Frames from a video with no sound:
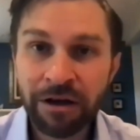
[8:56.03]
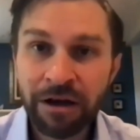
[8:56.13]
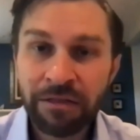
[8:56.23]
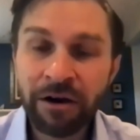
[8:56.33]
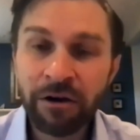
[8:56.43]

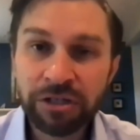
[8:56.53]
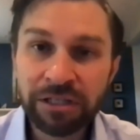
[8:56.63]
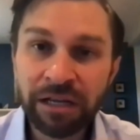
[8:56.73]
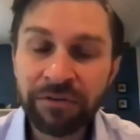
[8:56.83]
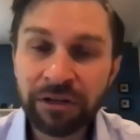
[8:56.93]
they're not just
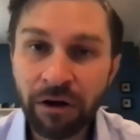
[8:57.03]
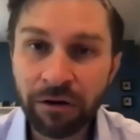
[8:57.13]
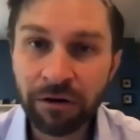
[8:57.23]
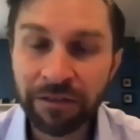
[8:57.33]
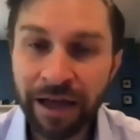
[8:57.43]
living
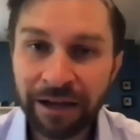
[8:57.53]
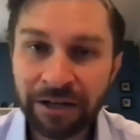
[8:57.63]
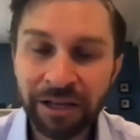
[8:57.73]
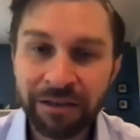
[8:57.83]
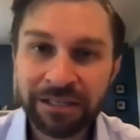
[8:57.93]
longer,
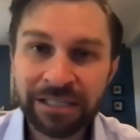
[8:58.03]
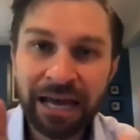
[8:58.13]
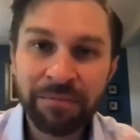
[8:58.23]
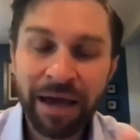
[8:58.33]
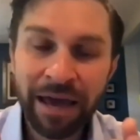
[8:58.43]
actually at the
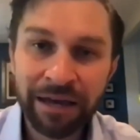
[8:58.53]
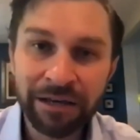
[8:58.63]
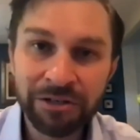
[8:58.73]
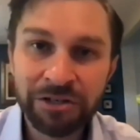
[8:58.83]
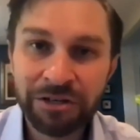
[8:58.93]
same age,